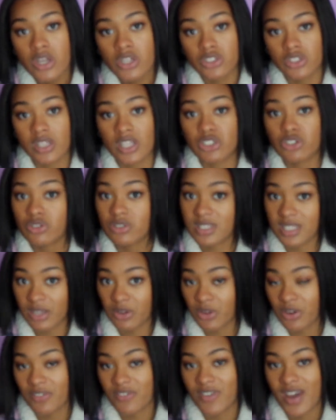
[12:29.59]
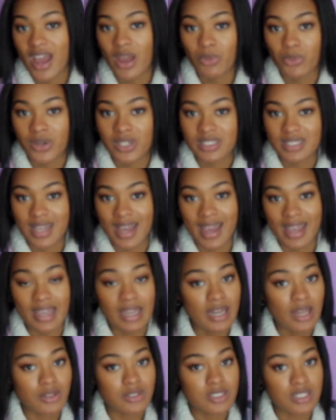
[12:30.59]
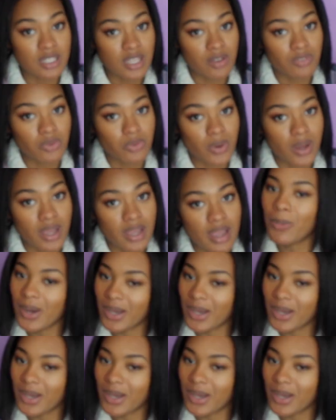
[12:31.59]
so that you'll stay notified once I announce the giveaway.